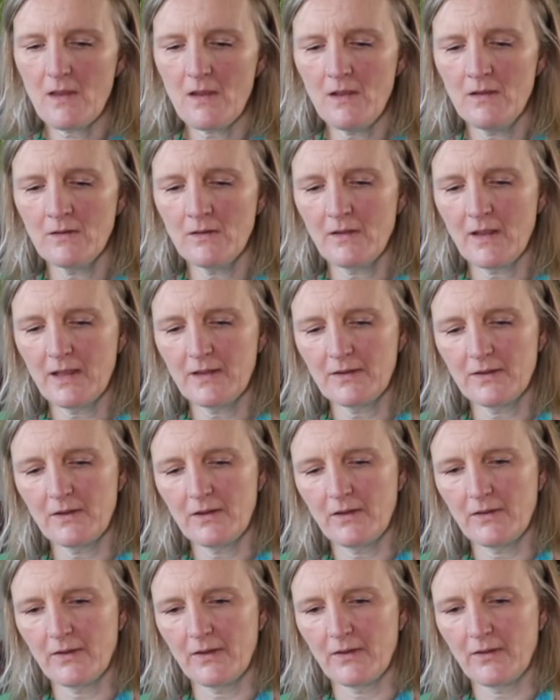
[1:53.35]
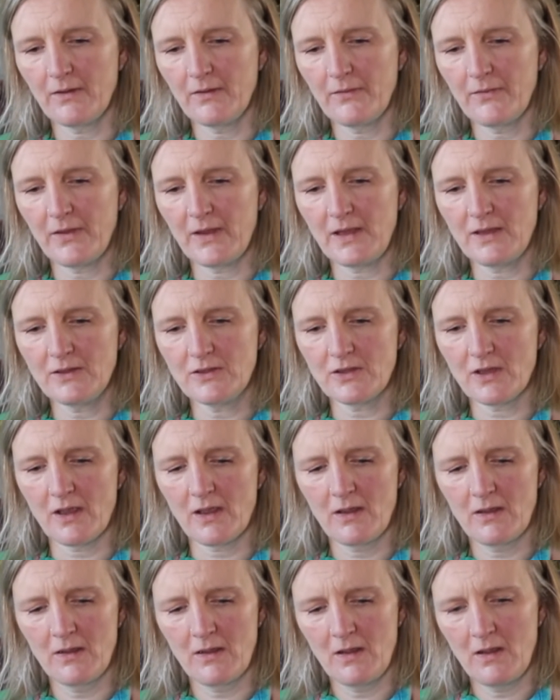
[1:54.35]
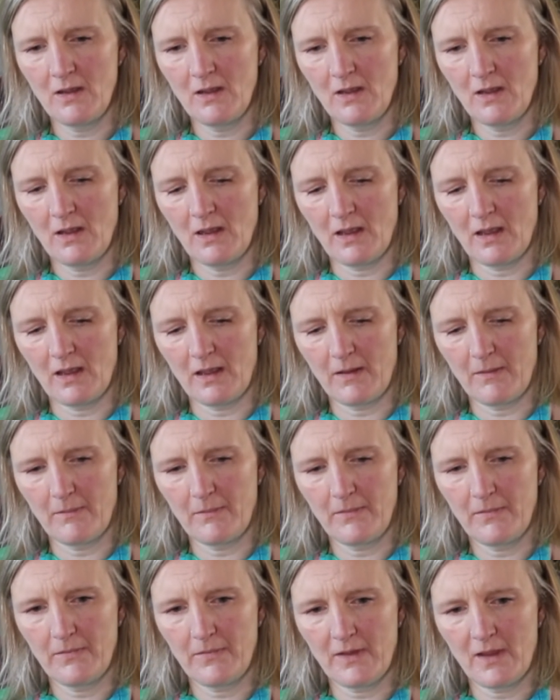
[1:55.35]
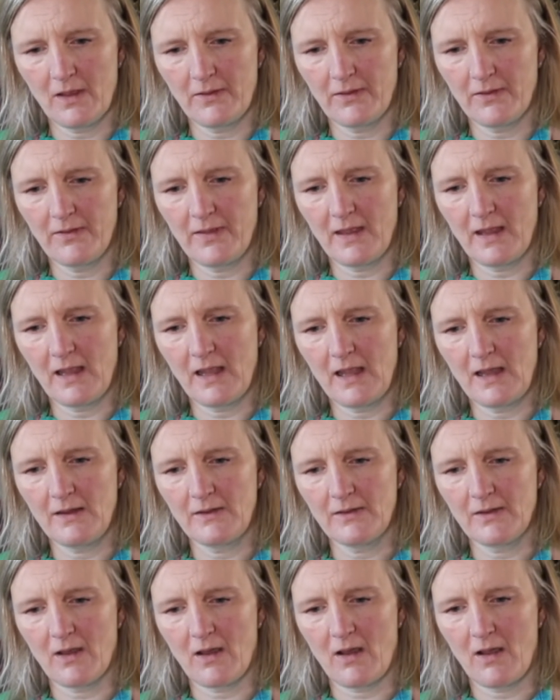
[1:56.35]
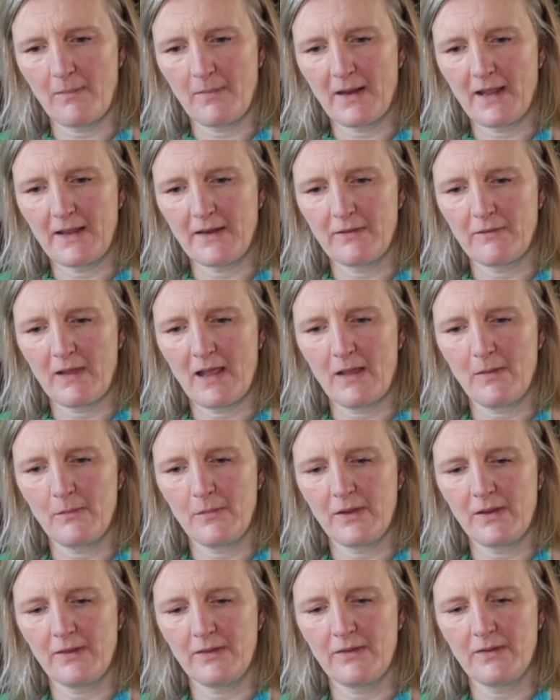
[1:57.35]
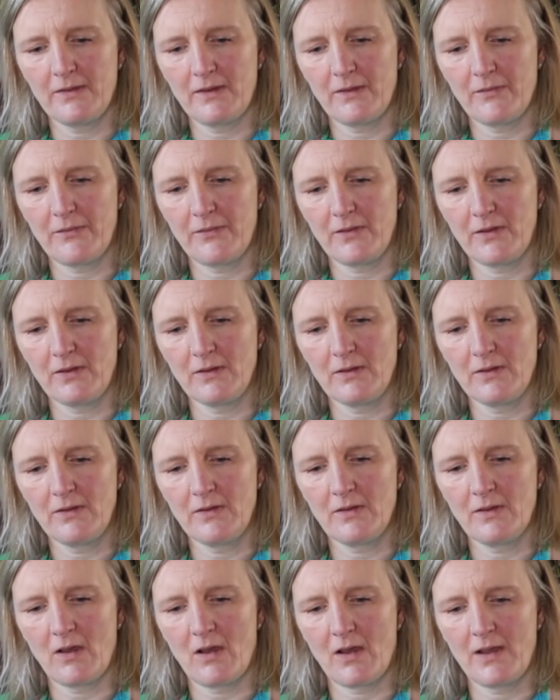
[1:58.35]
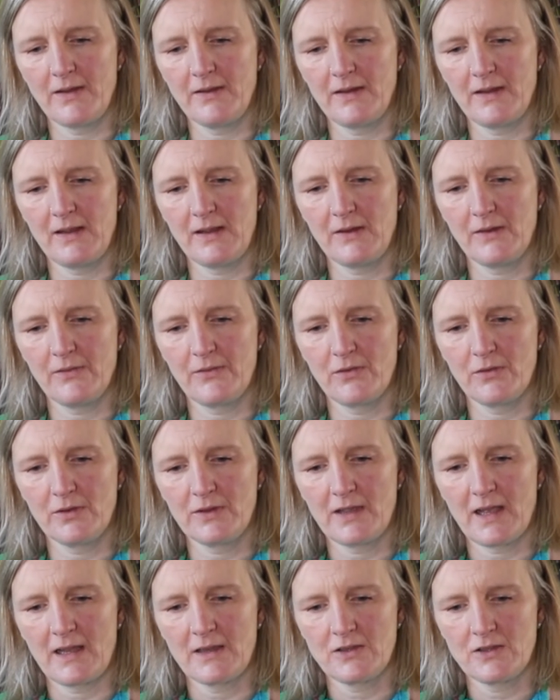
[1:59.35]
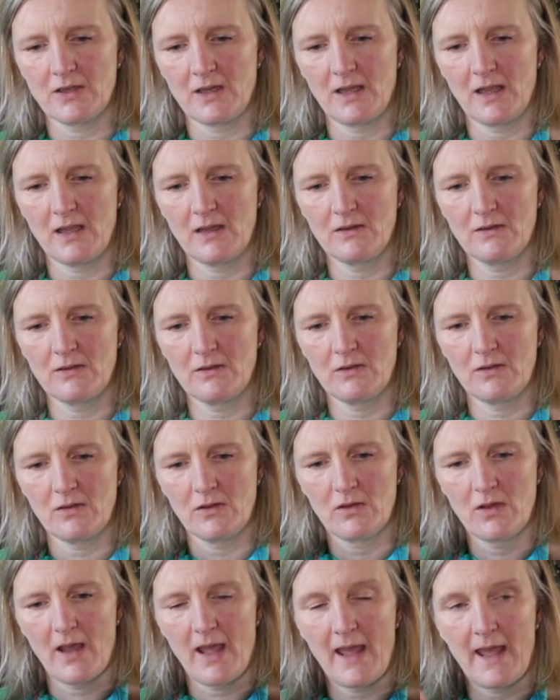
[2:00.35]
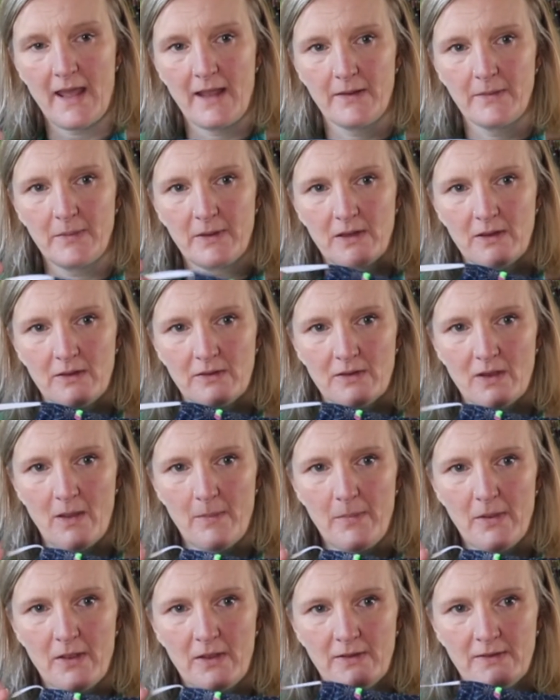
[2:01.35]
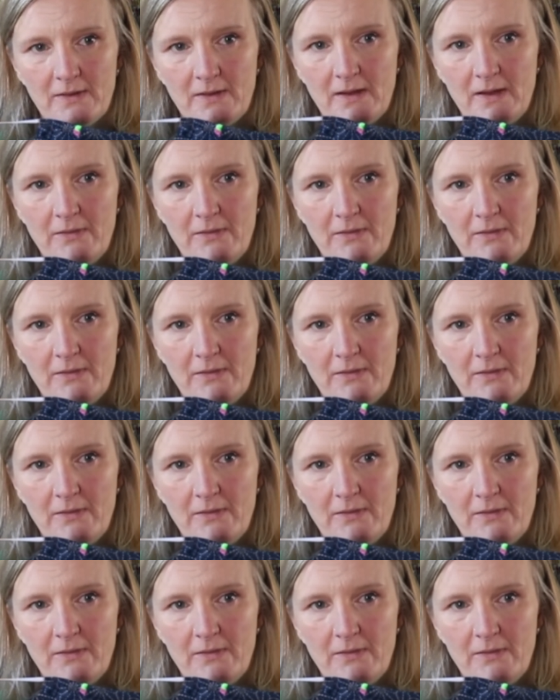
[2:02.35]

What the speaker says: So that's another feature. The other thing is that I played around with different ideas for attaching it to your head, because I personally